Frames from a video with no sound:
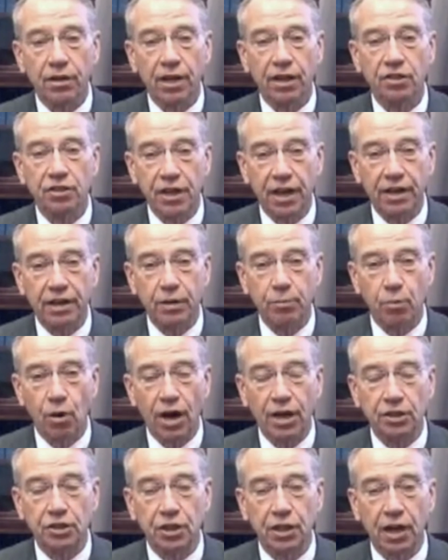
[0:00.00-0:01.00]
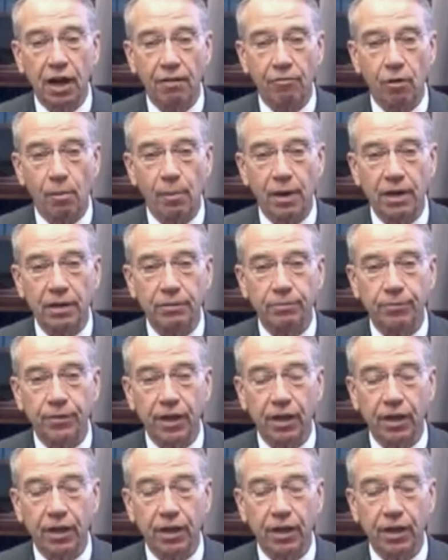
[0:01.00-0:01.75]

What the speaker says: the executive branch of government,